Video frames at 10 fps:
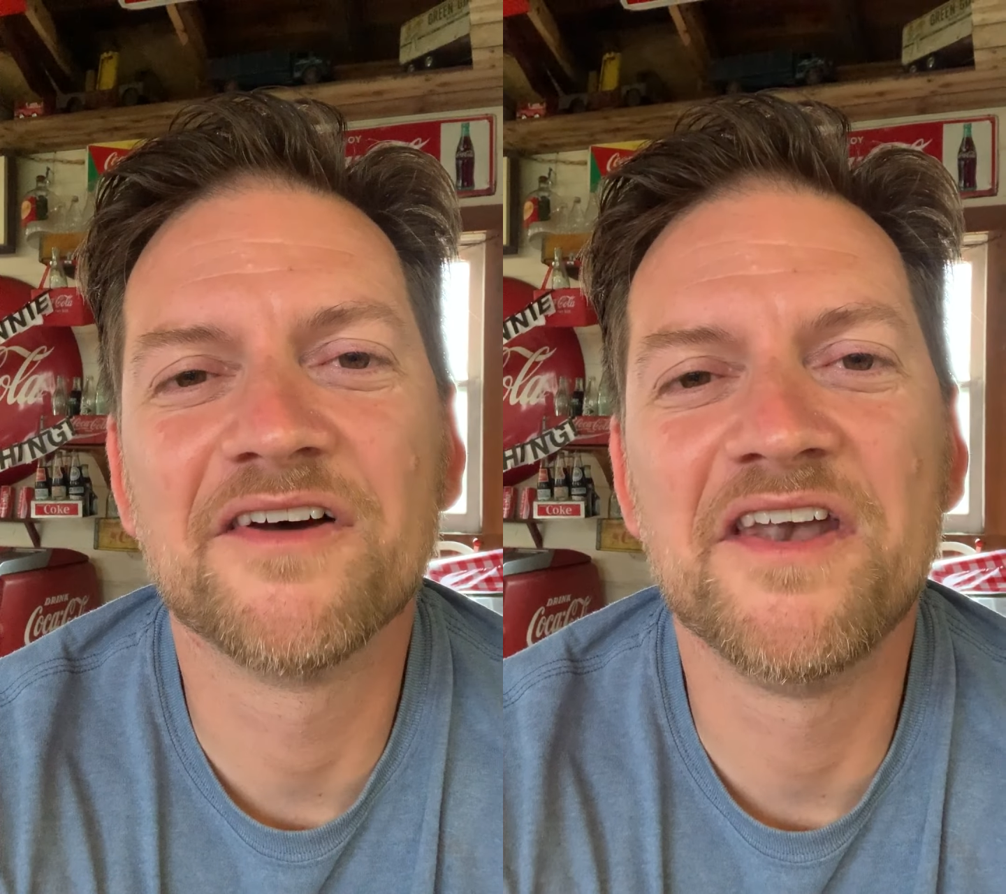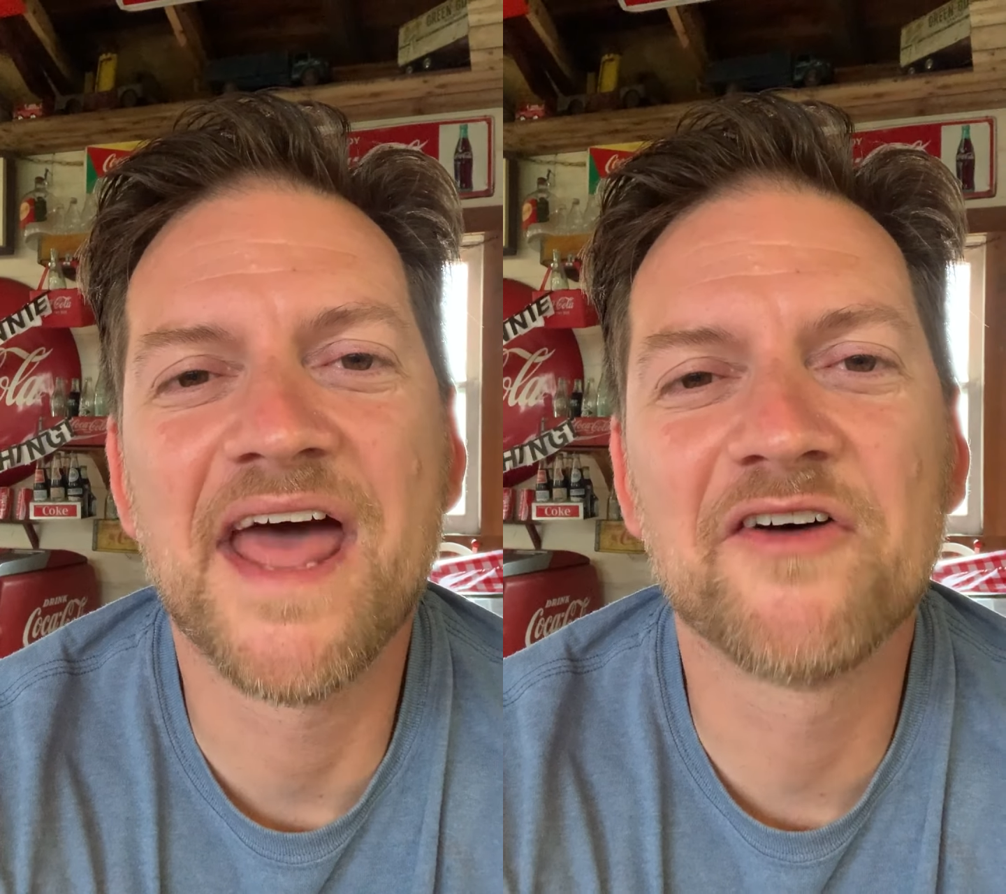
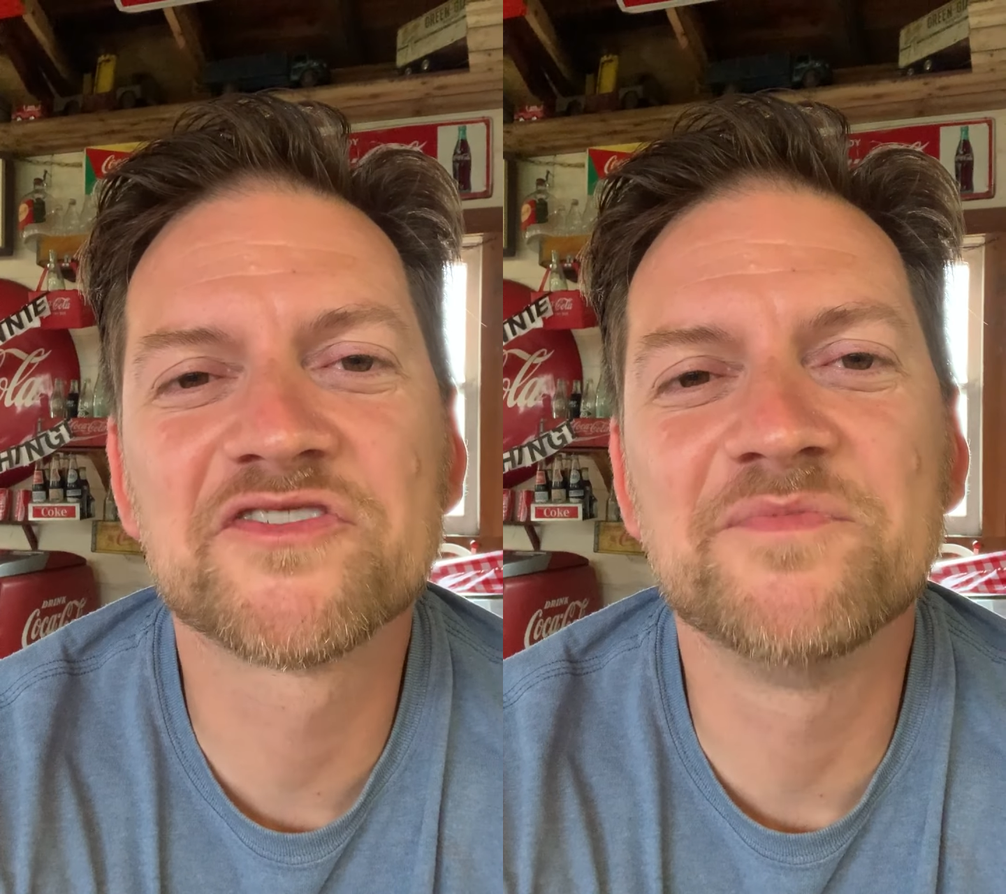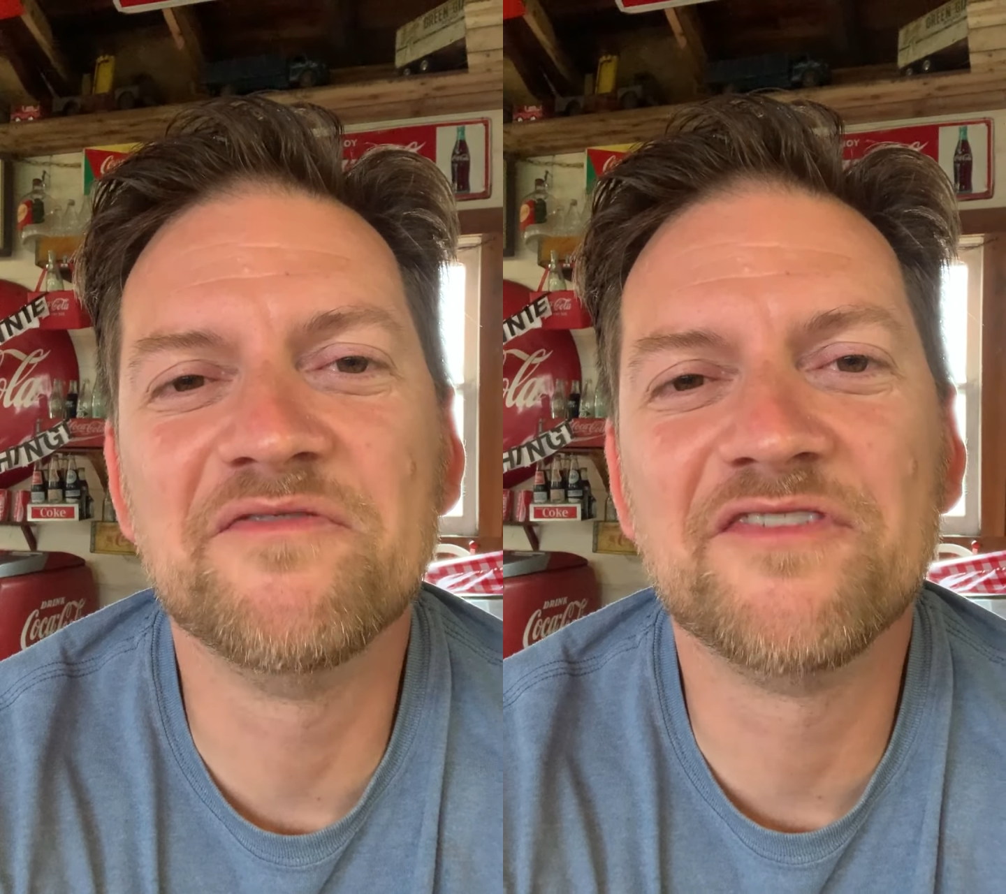
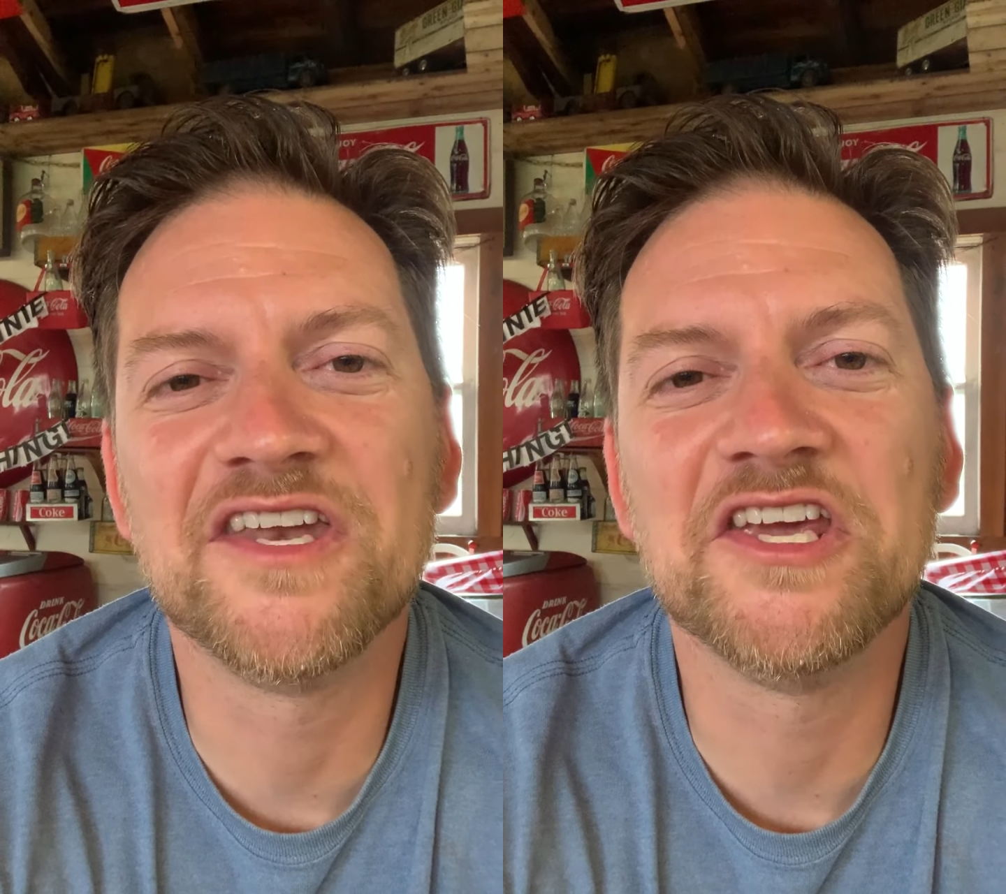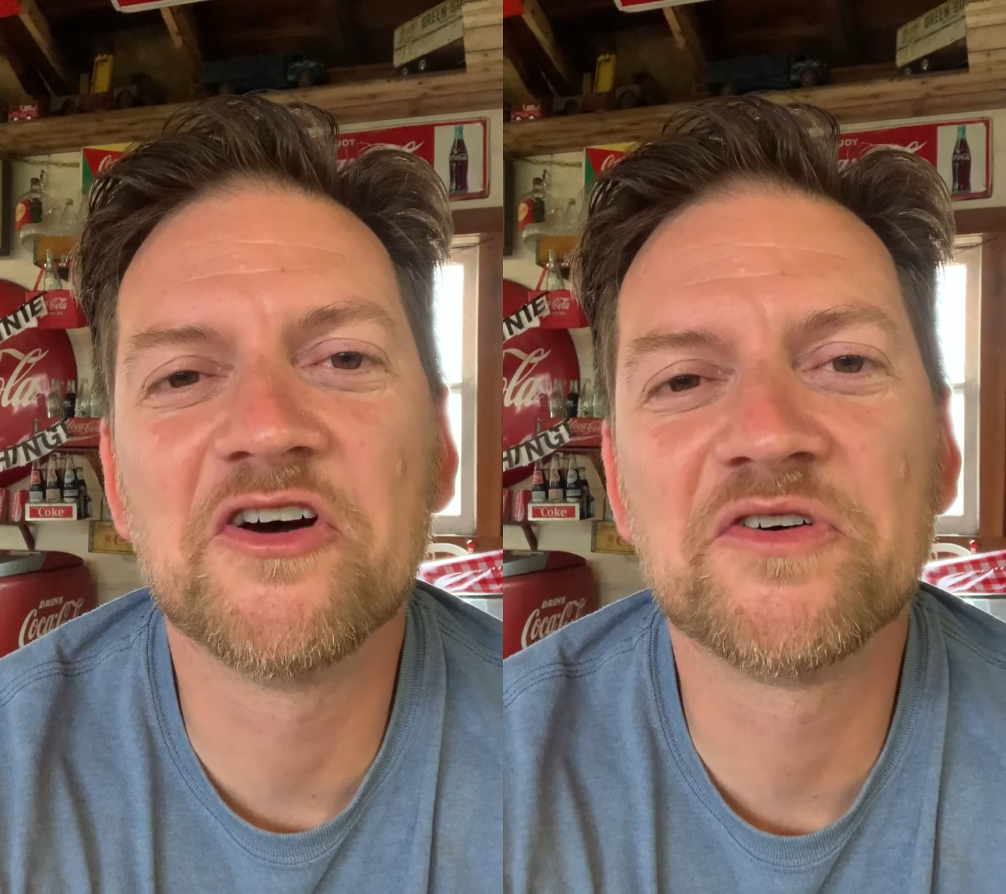announcement
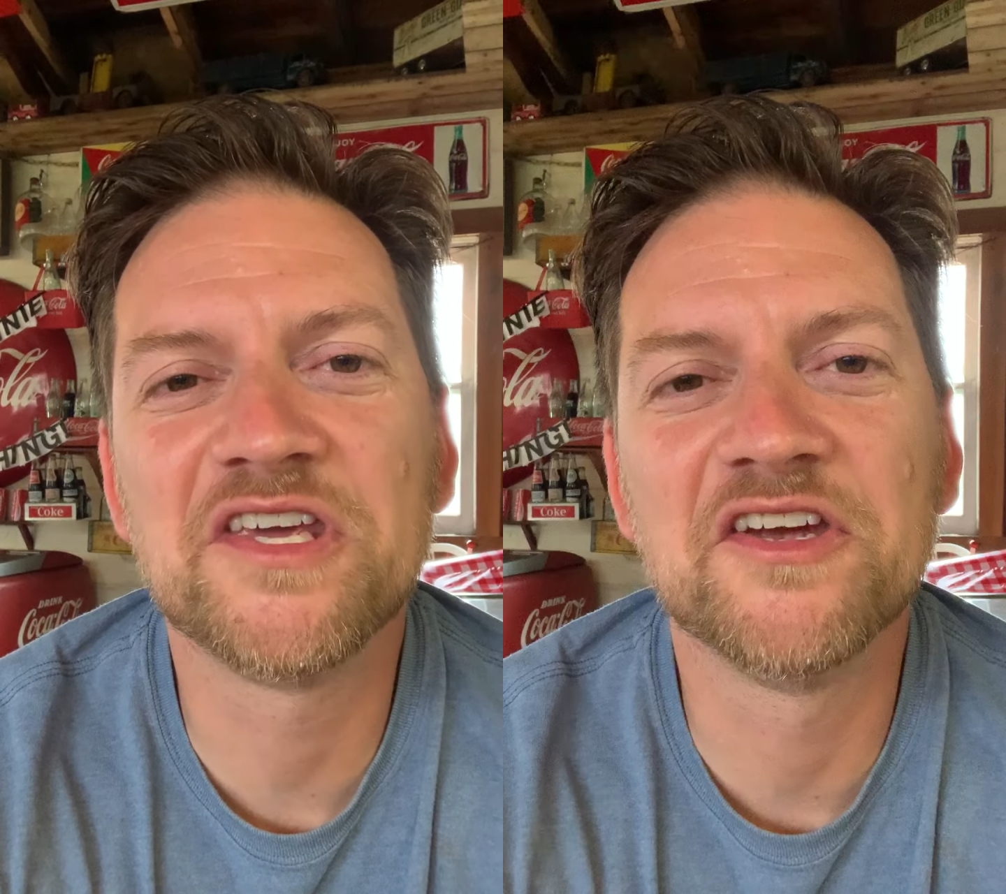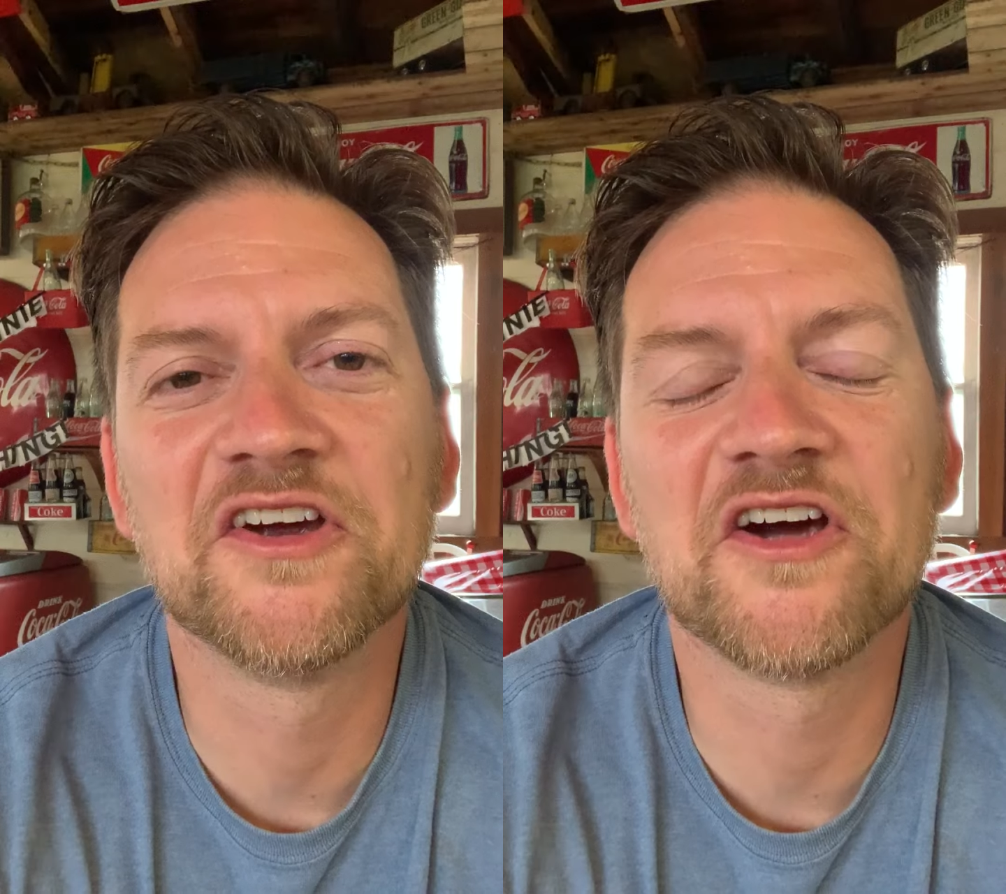video
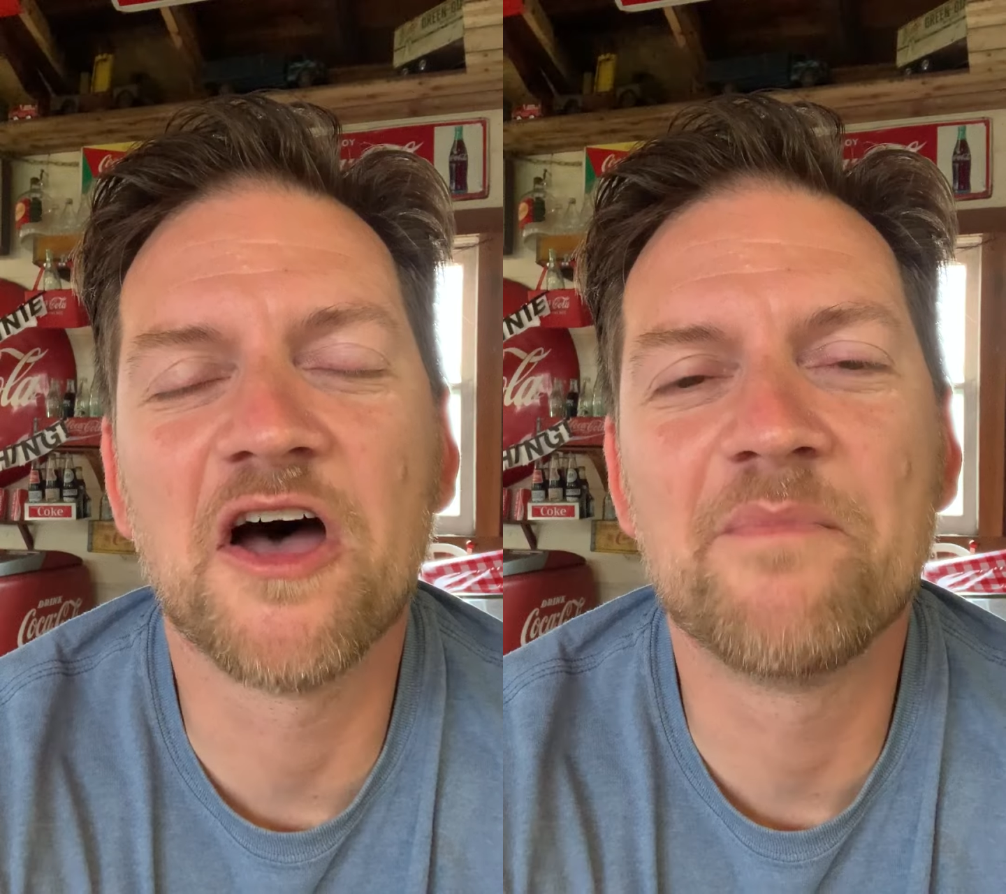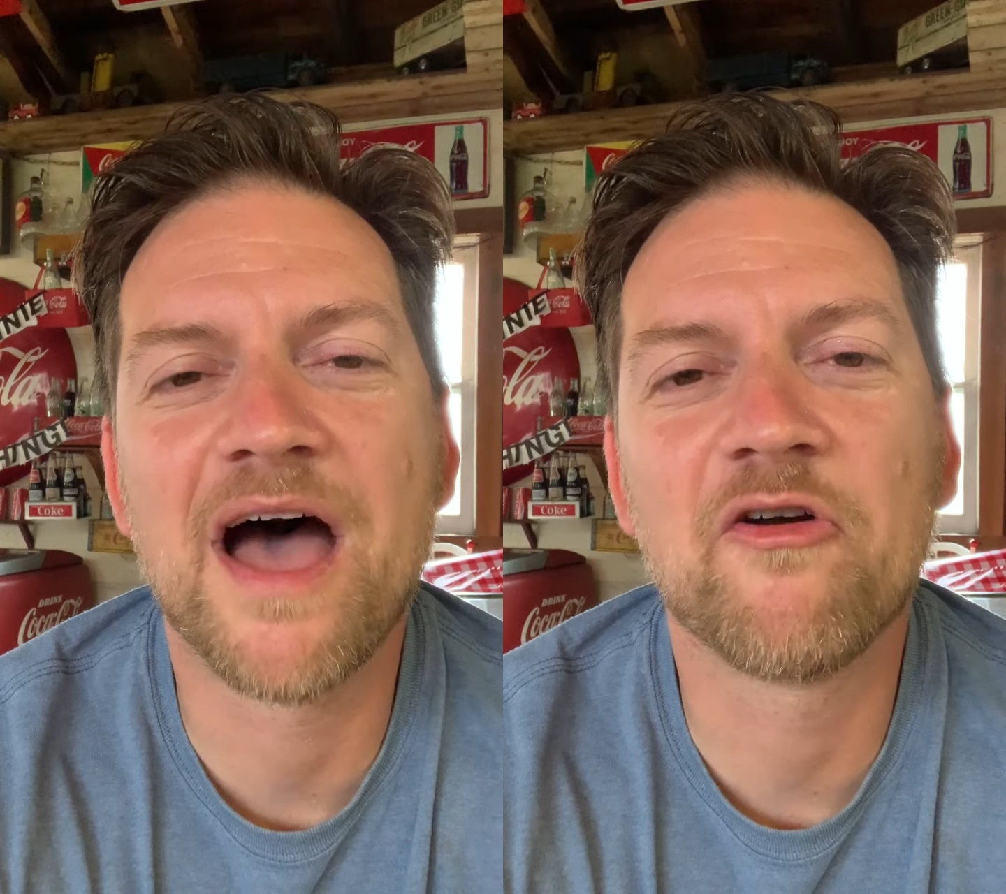here
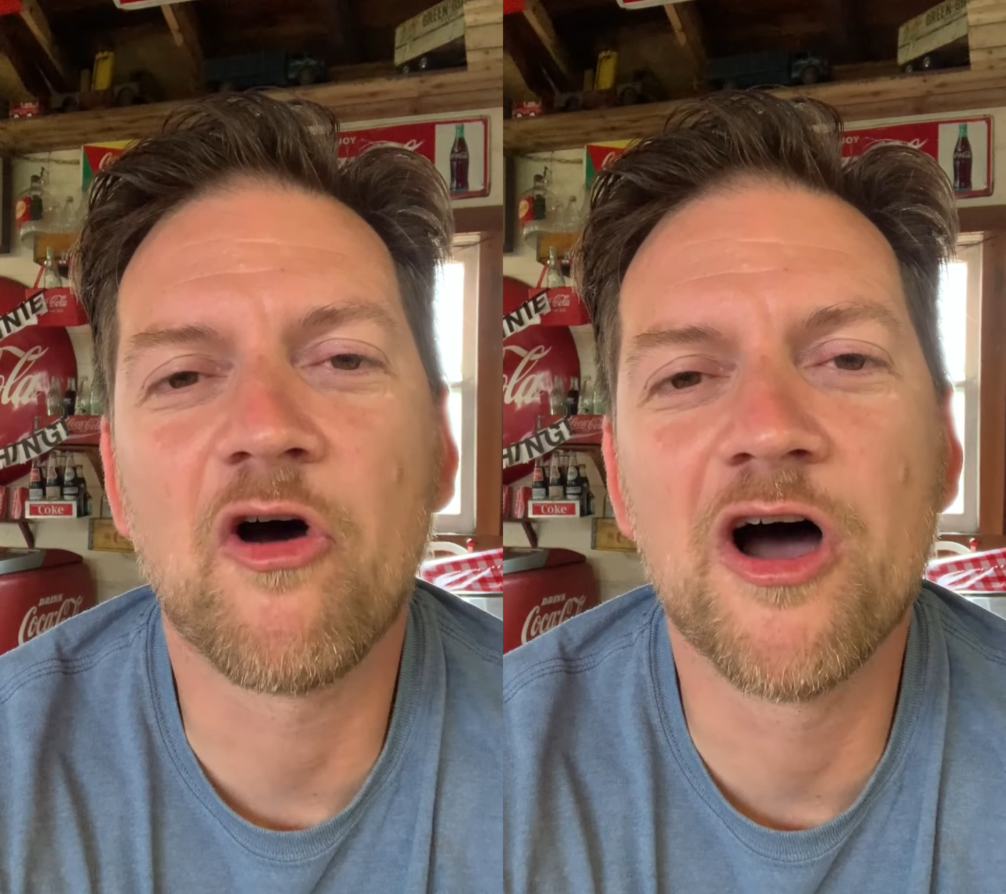about